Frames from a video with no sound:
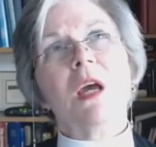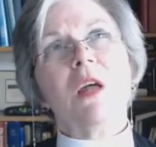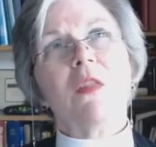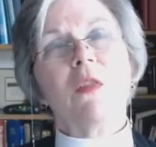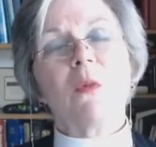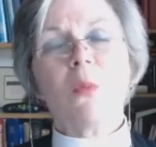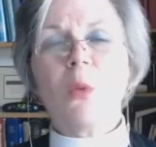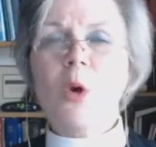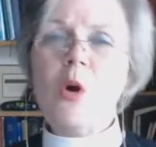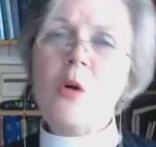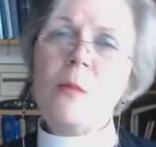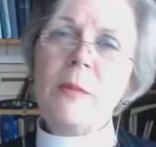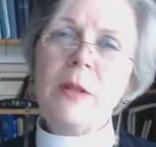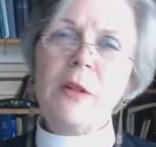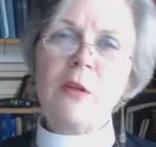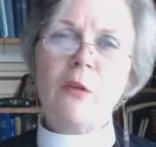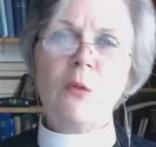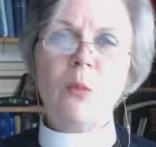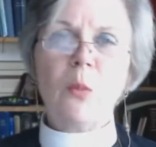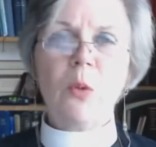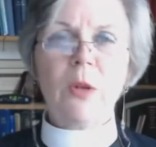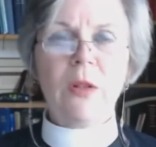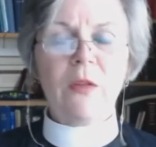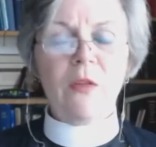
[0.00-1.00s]
The
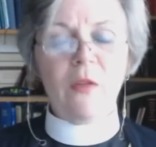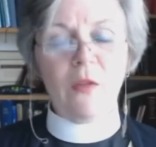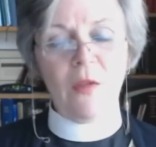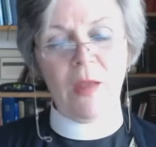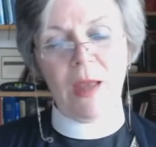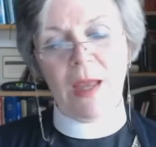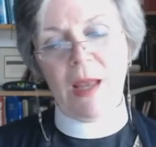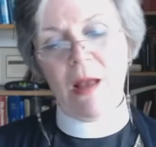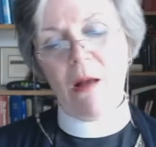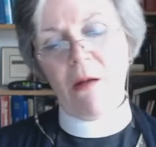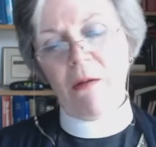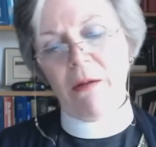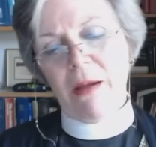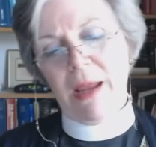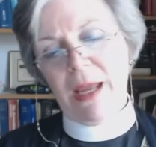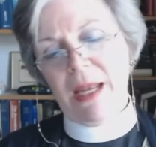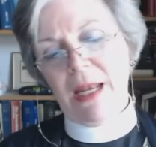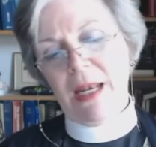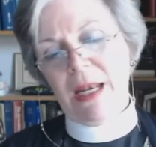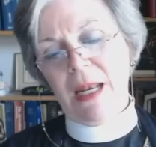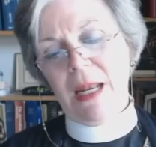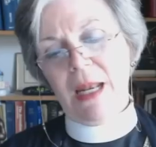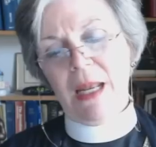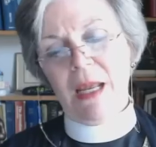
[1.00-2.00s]
Romans would say, all
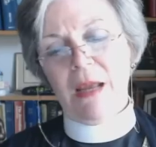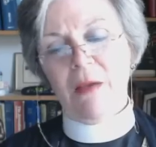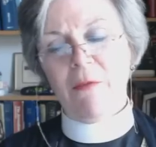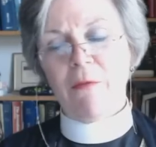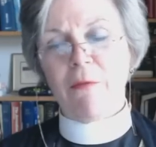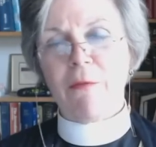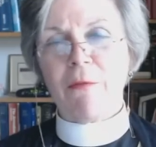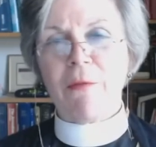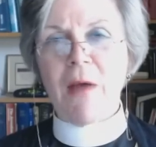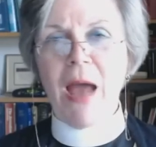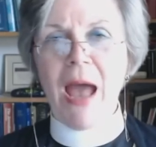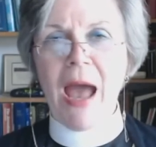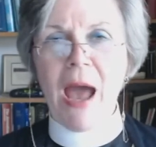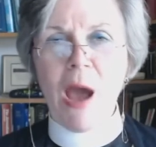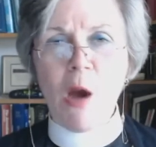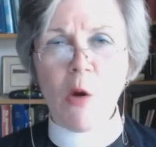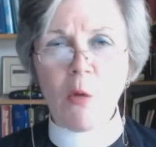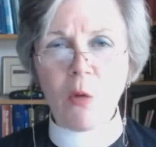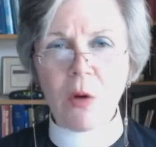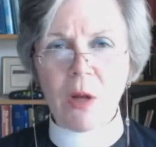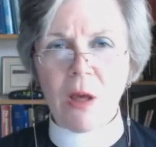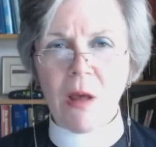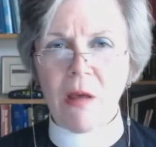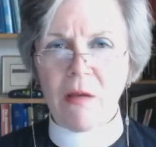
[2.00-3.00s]
right,
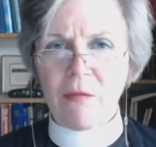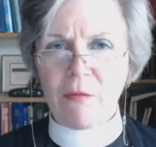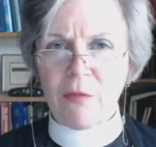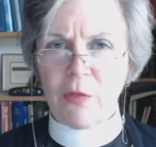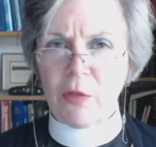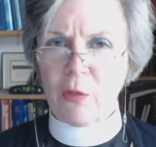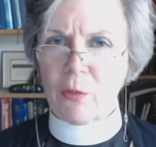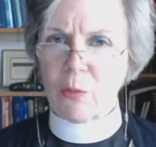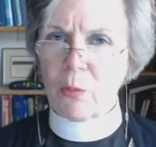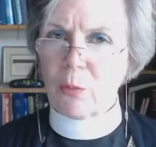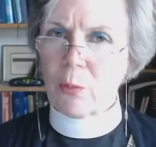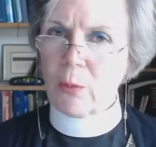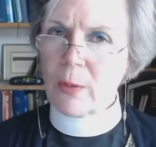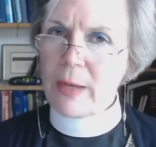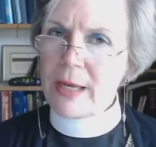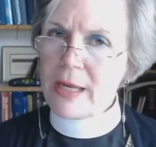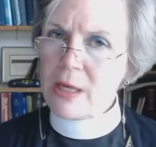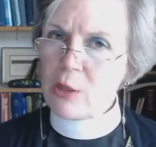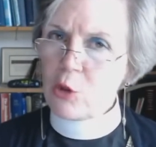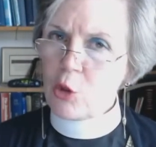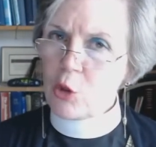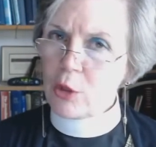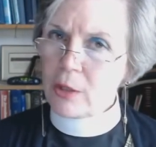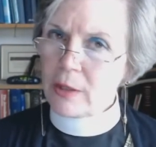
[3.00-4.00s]
out of the
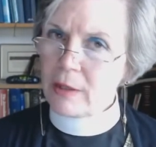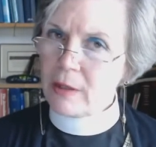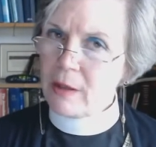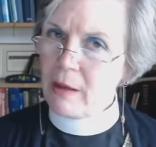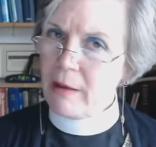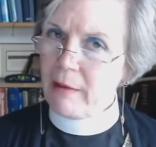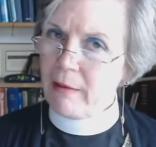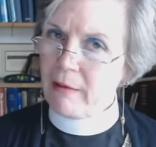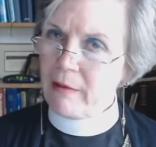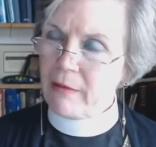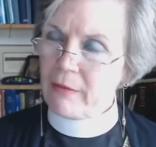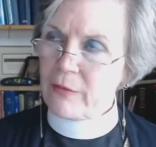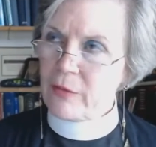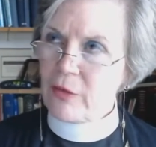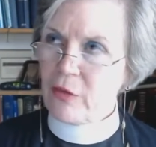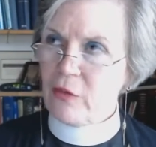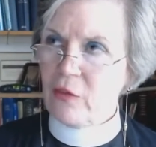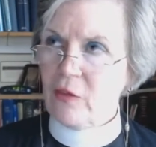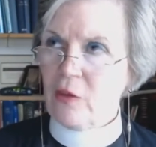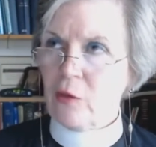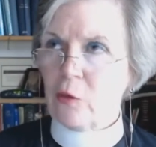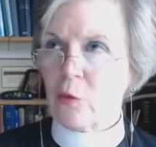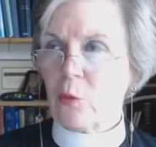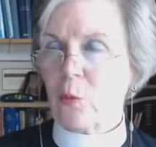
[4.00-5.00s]
region of
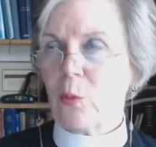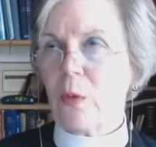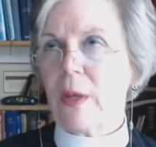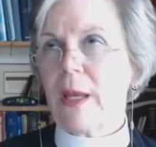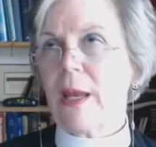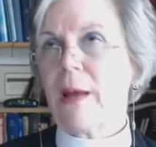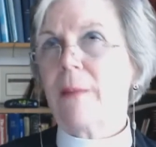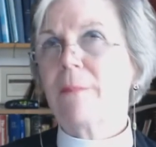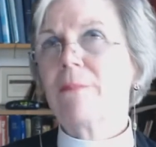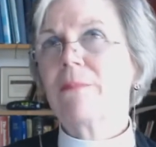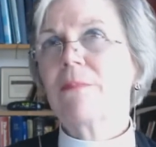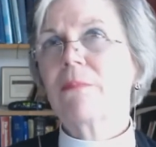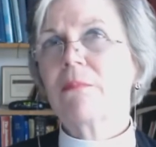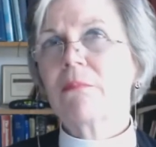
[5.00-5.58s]
Caesarea,